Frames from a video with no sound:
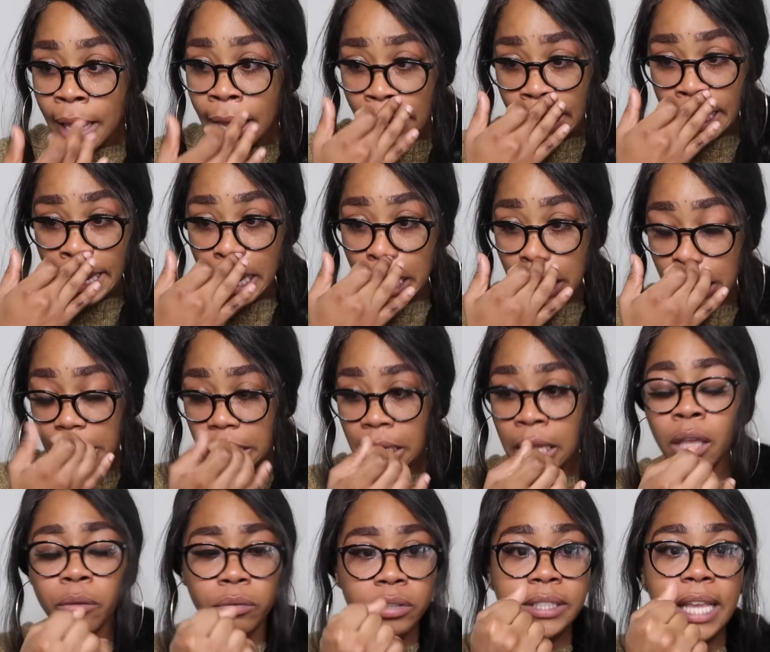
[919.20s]
And
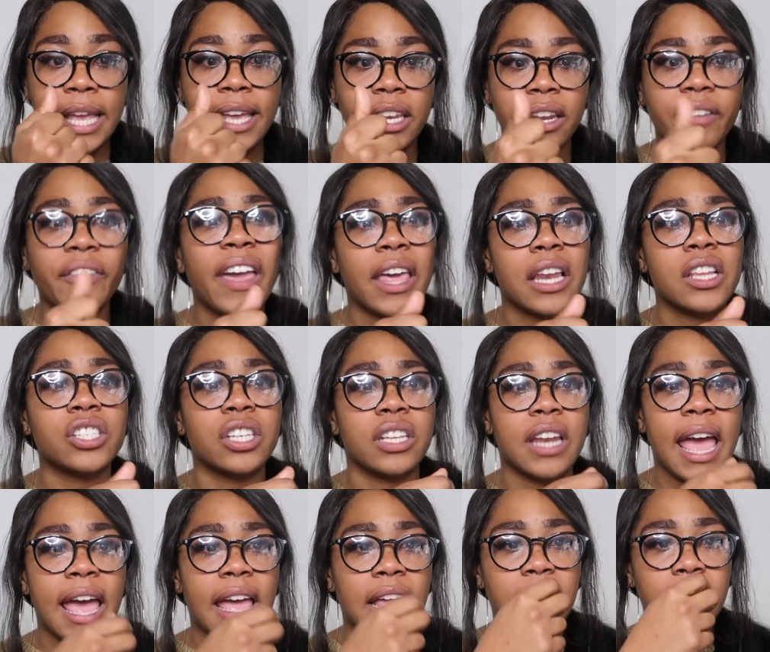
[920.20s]
he was taking advantage of
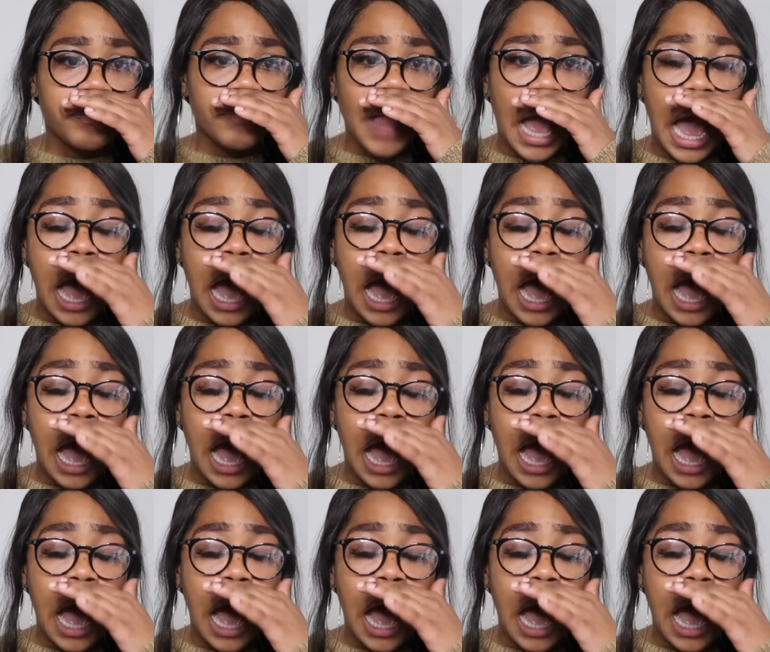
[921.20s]
that.